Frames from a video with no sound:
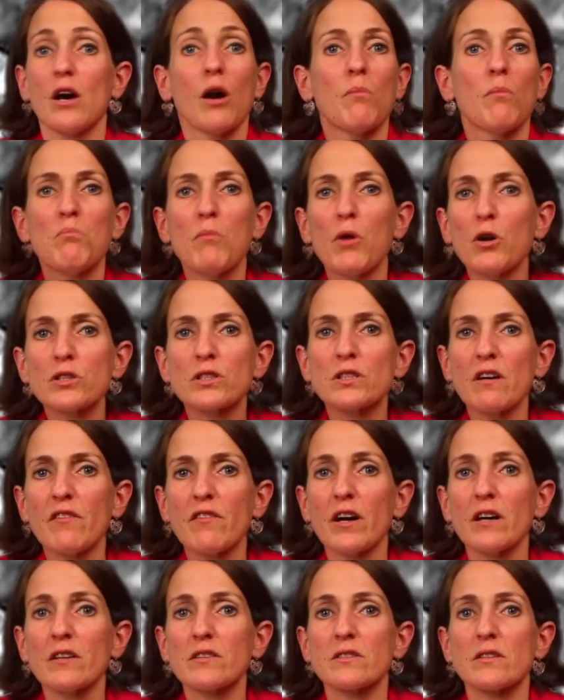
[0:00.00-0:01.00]
Most of
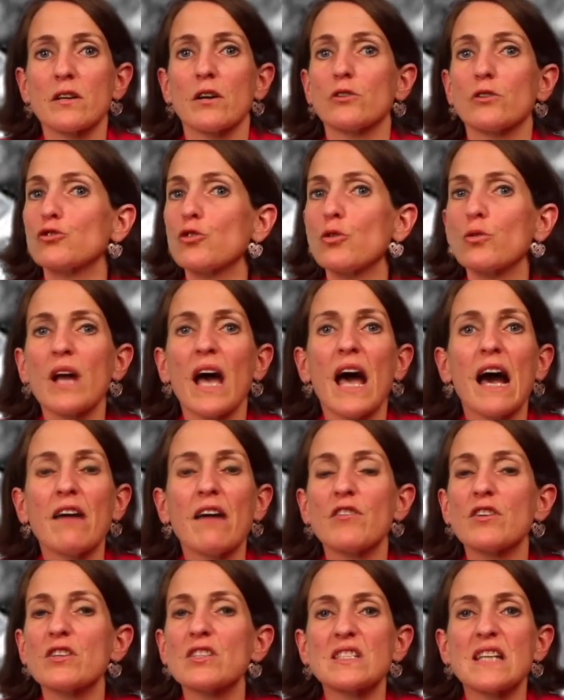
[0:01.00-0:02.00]
us don't
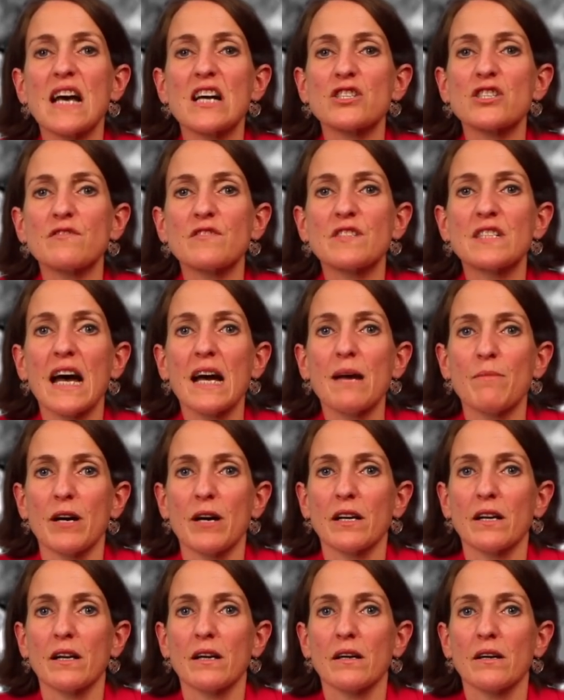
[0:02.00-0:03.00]
have a stash of
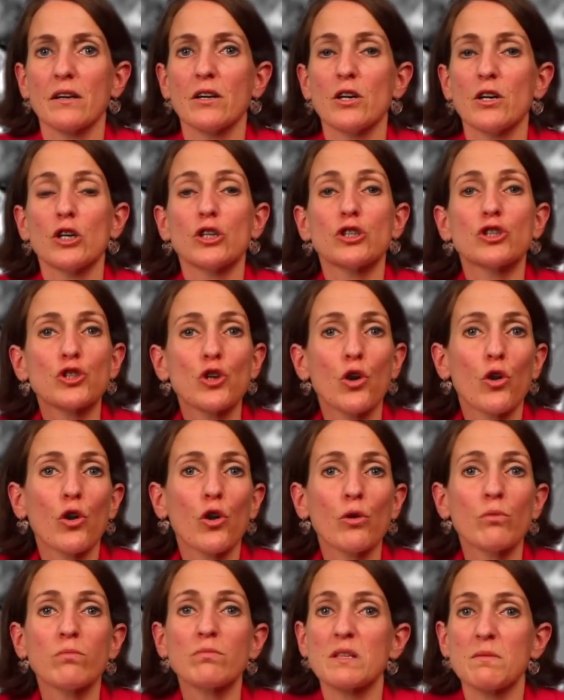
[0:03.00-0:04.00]
diamond,
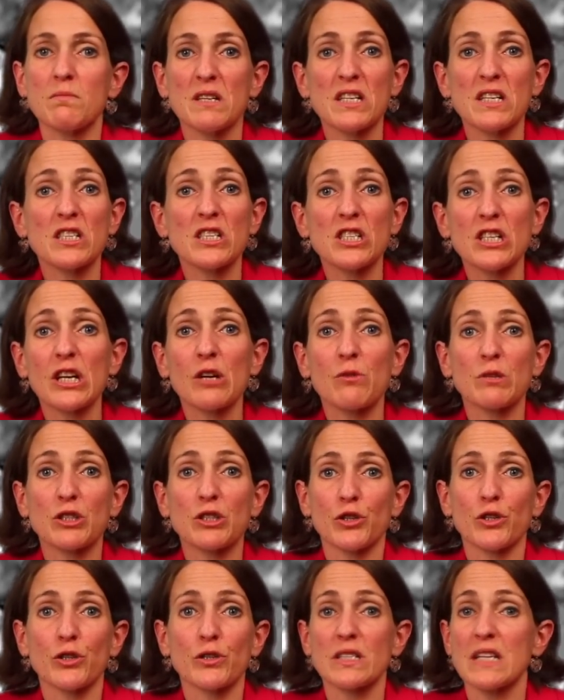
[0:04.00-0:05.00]
so diminishing
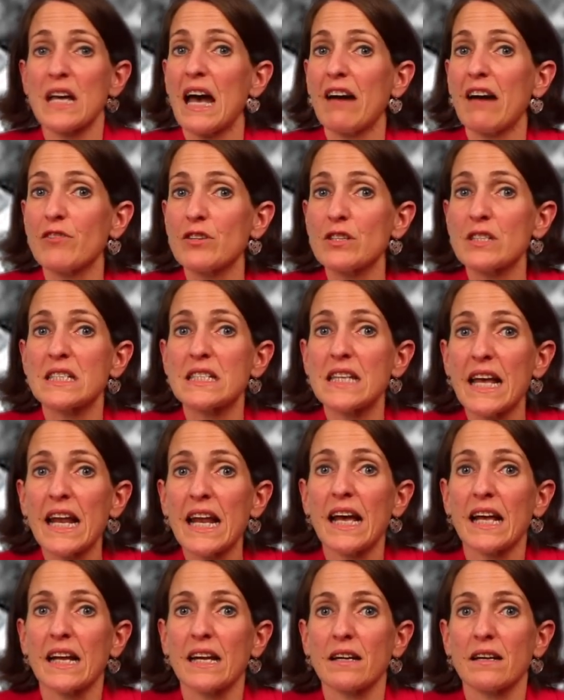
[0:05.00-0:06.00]
returns haven't set
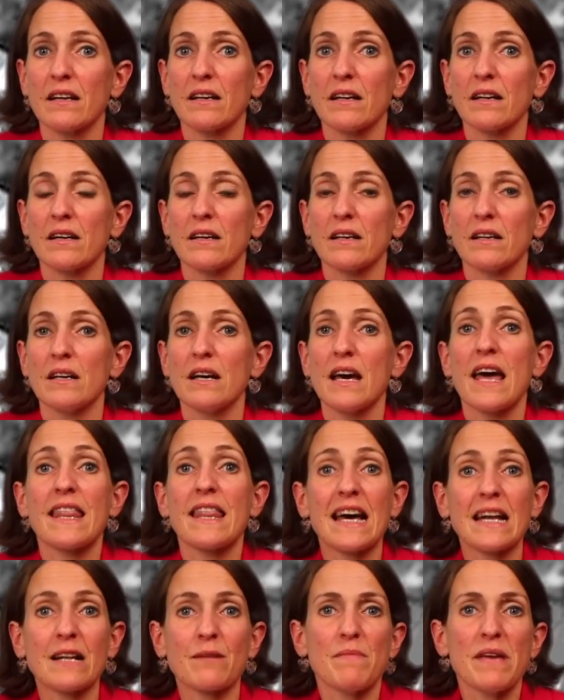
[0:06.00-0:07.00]
in.
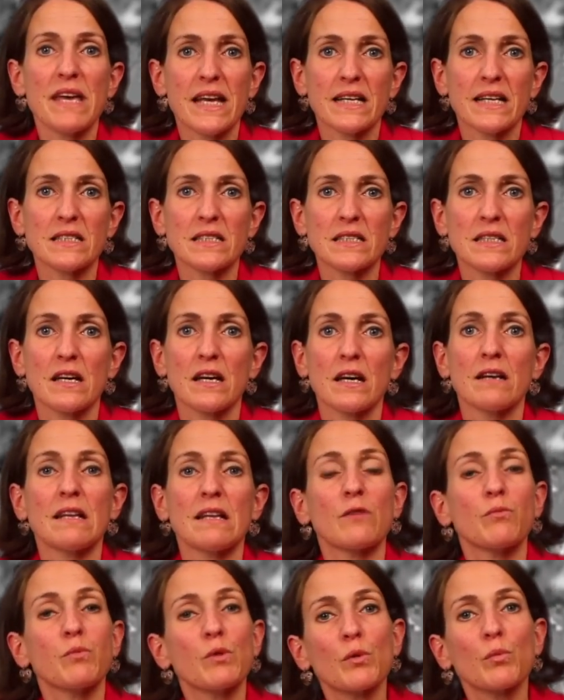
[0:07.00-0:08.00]
That means
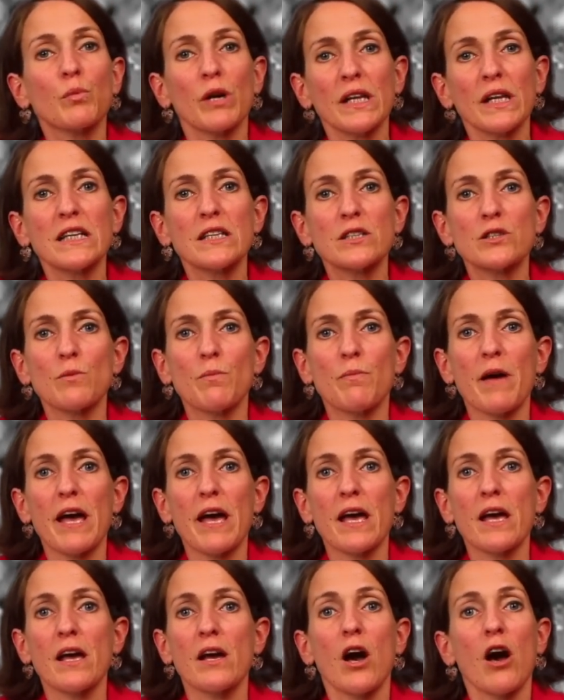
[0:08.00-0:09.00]
that we're willing to
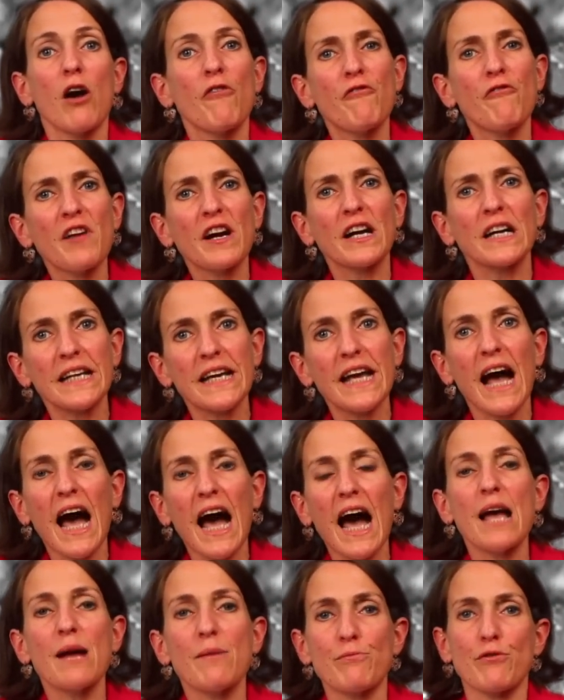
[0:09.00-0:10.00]
pay a fairly
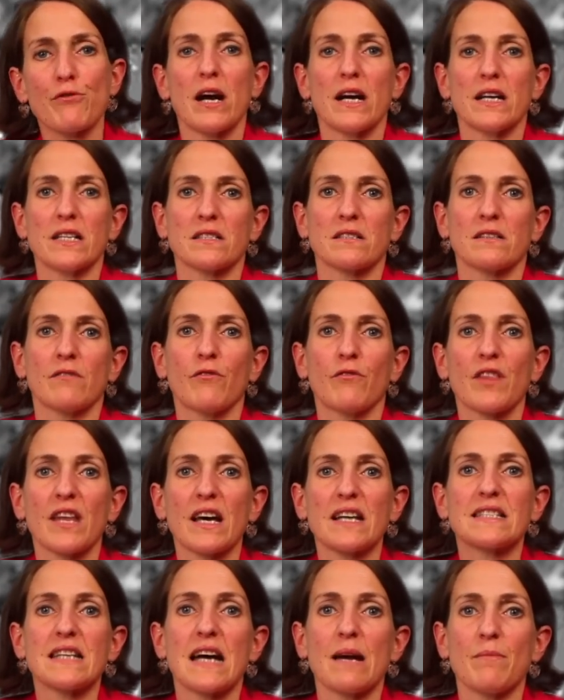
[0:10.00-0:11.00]
high price for
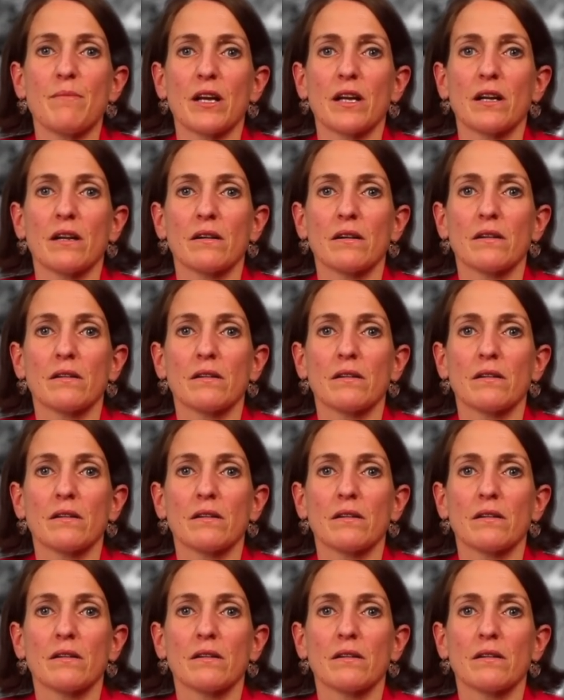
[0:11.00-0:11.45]
that diamond.